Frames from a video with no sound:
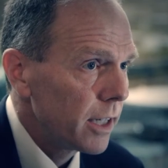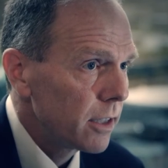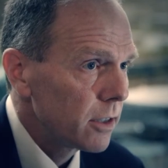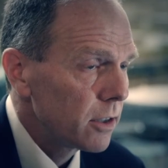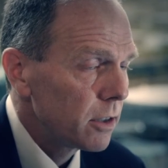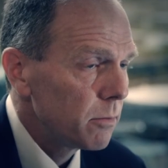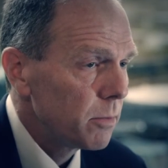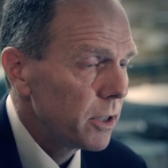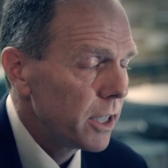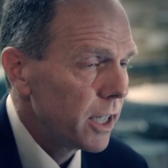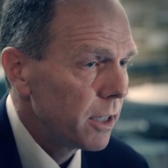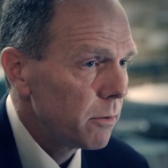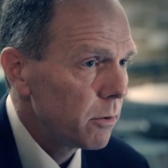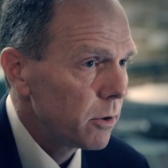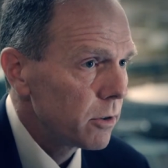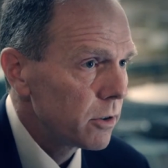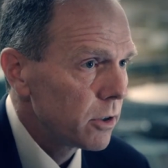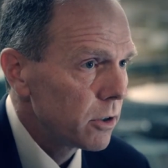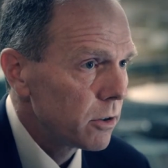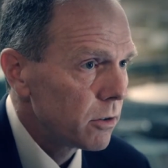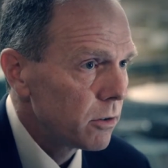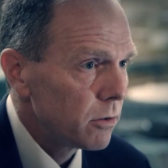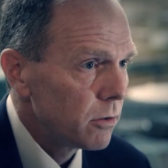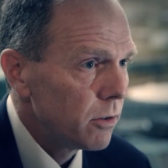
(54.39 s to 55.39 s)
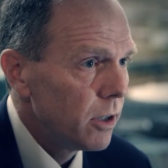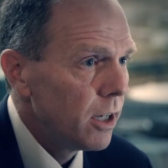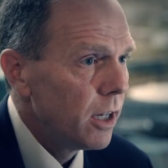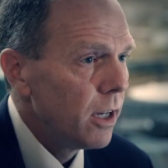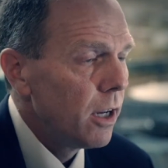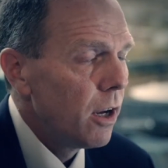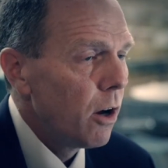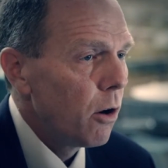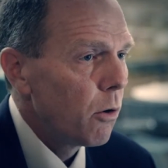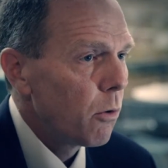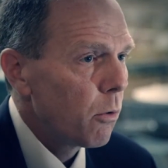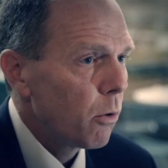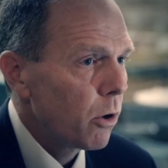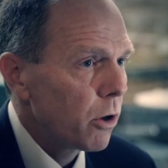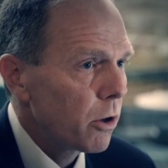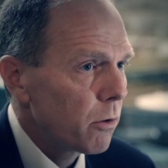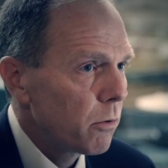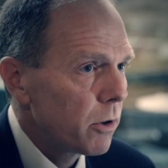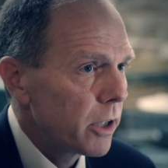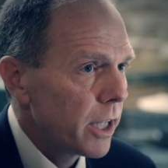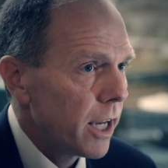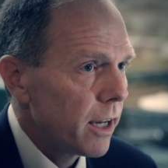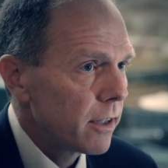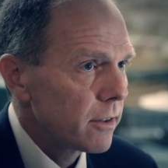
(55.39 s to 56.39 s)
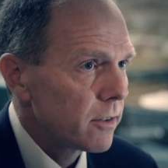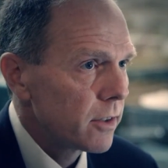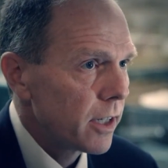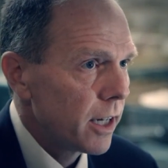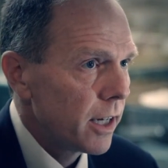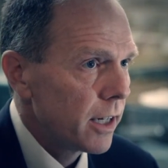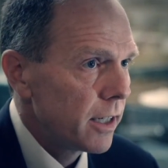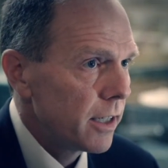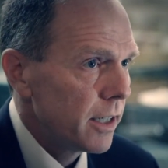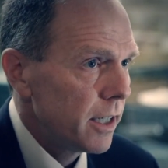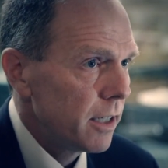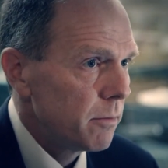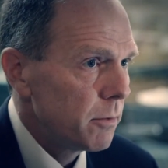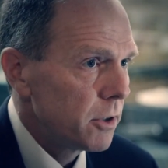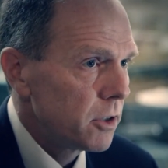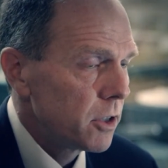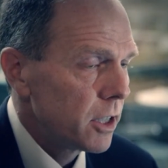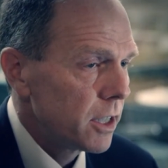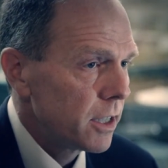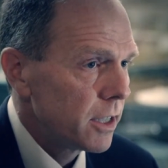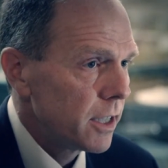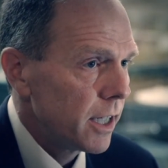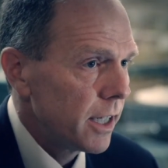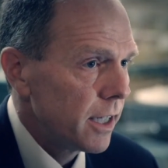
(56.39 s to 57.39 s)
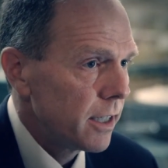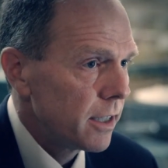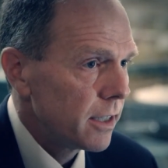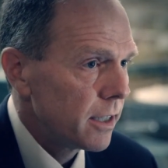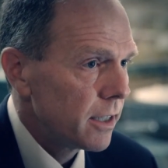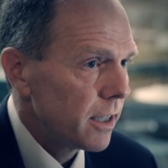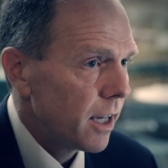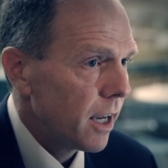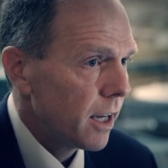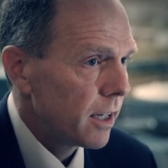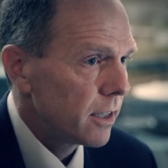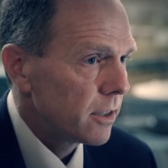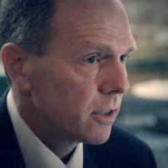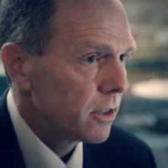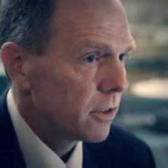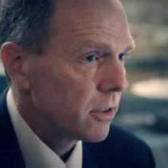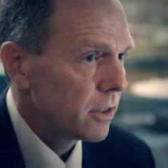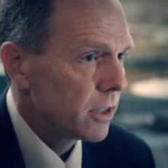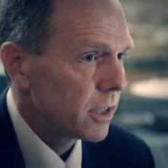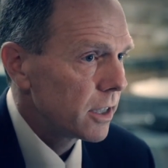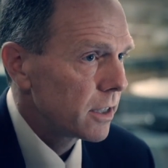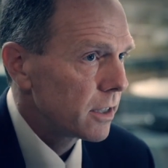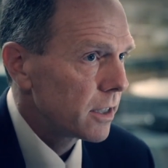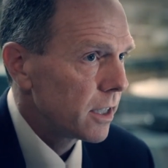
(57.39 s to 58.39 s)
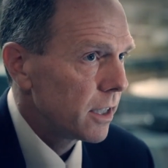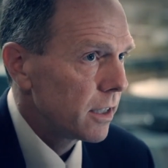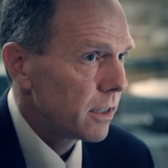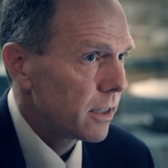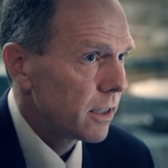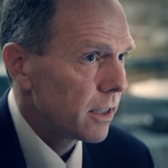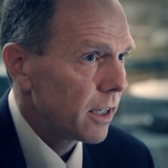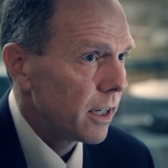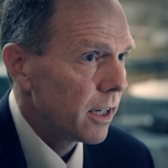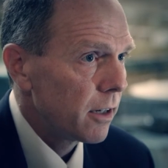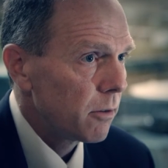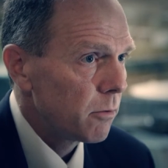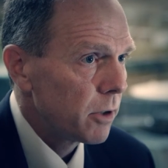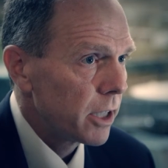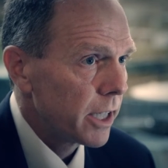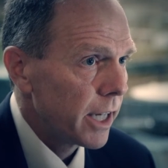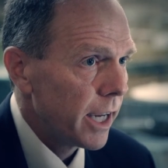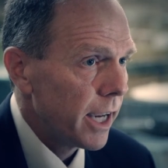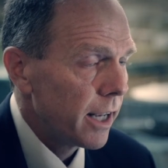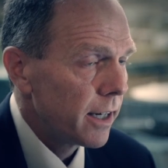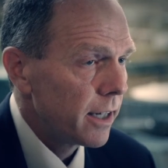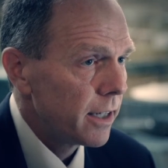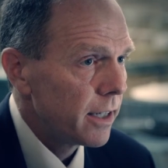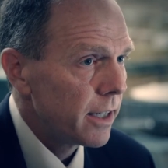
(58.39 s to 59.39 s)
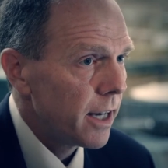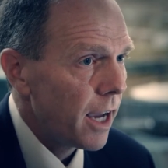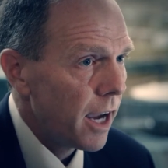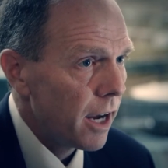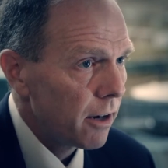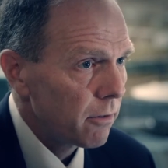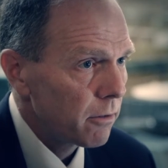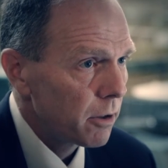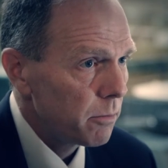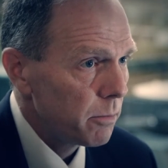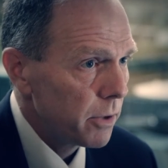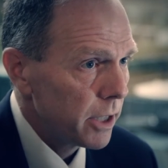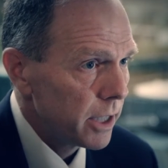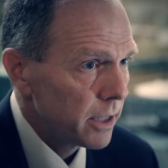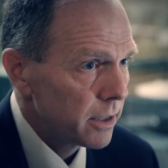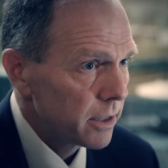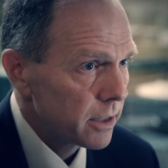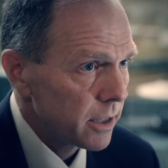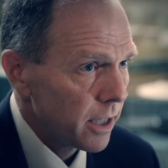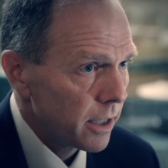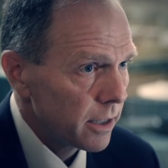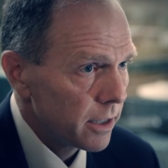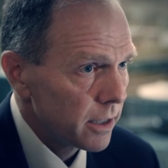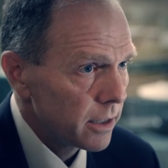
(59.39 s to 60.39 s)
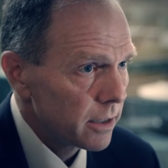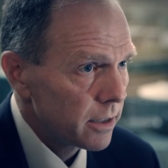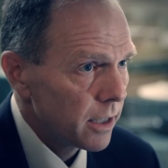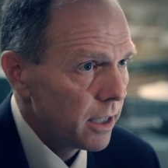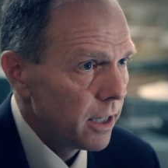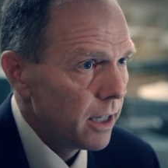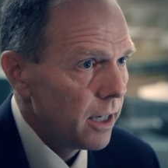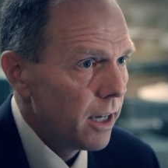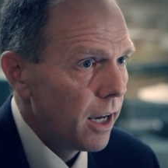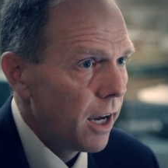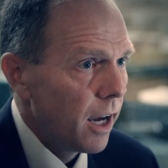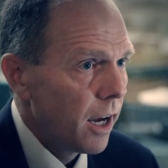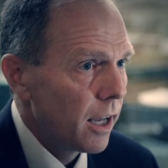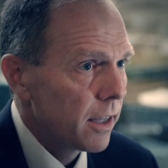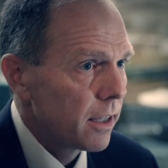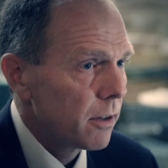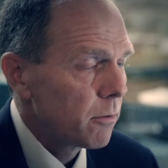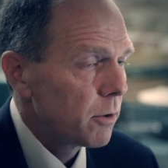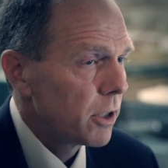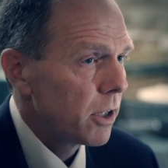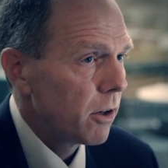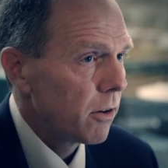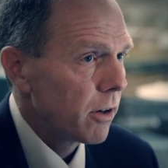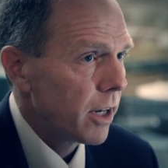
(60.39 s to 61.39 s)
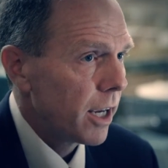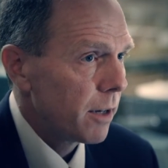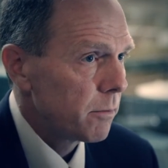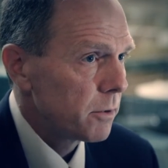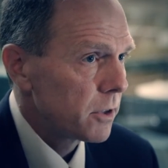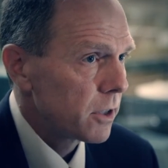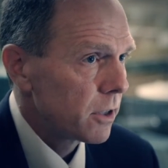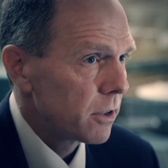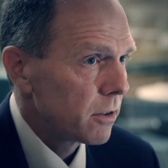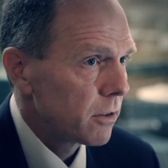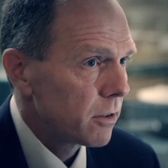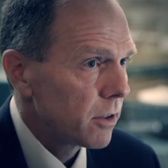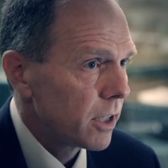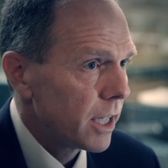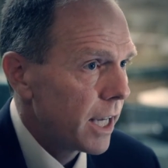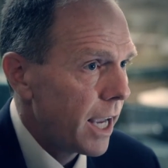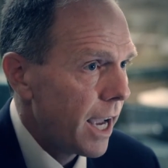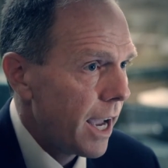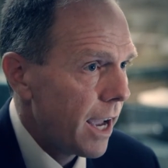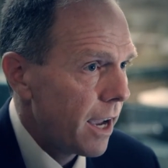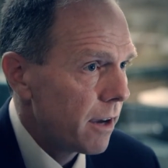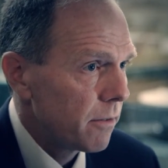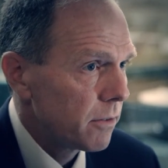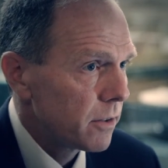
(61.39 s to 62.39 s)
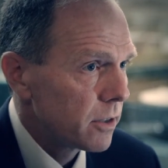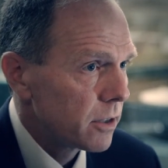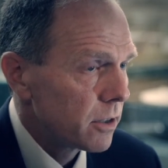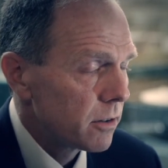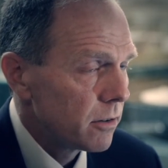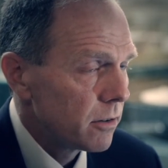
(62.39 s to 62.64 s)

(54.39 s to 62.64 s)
to be able to work with outside imaging data to the extent that we can and not repeat studies that we don't absolutely have to.